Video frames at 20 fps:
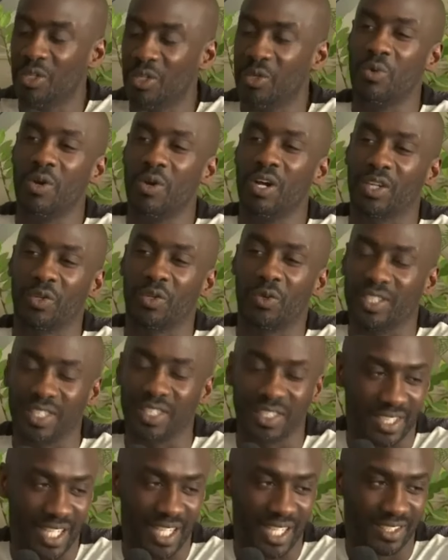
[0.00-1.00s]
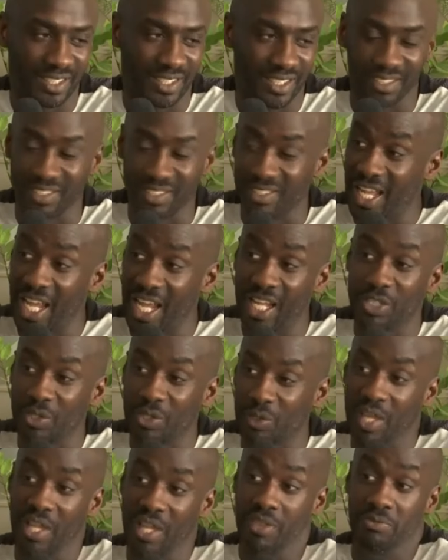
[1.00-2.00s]
who are criticizing, they
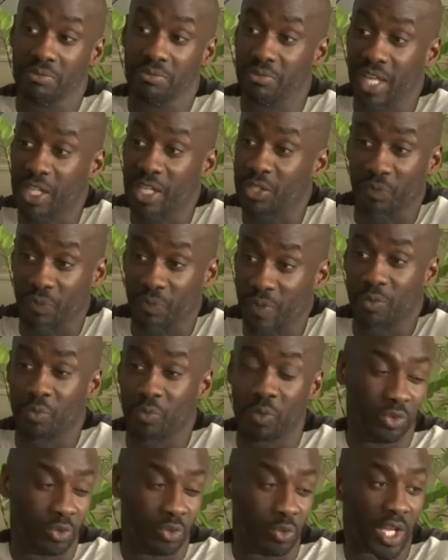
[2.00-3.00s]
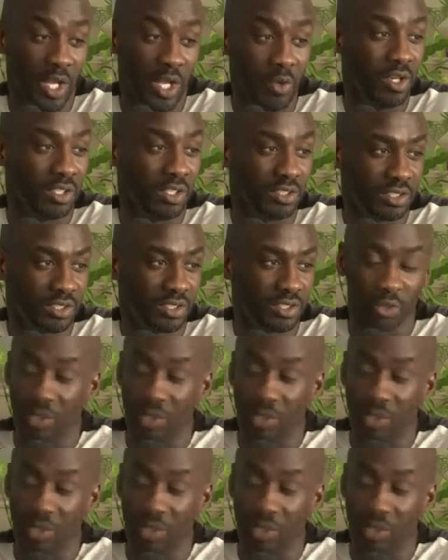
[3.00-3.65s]
should and they should think, what do they want?